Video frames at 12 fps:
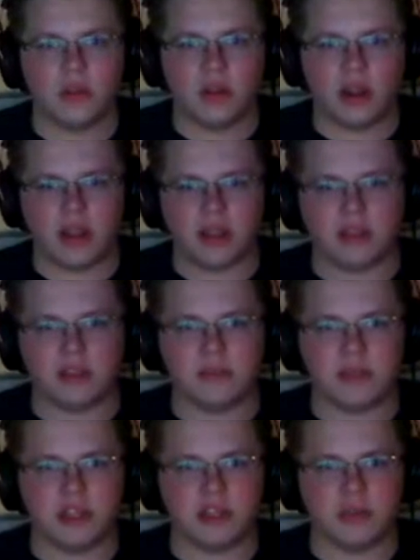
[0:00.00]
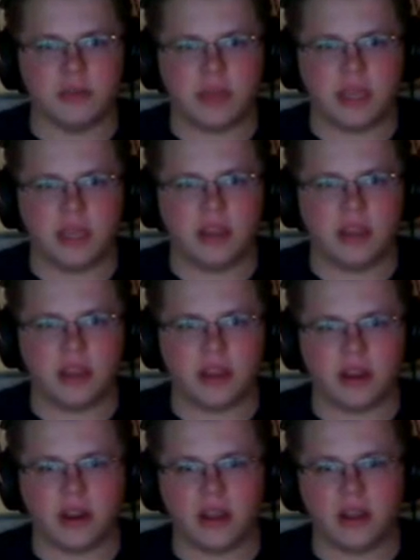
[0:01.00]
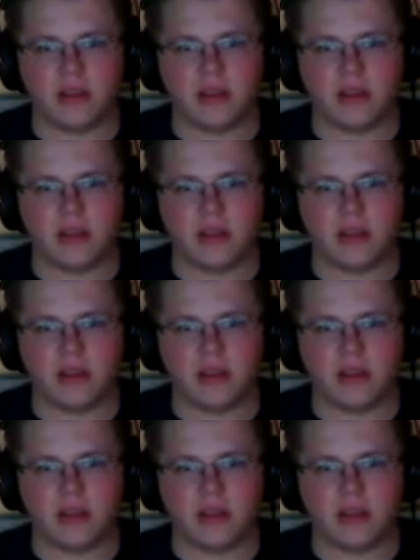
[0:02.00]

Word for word: Alright, let's make sure we heal here, huh?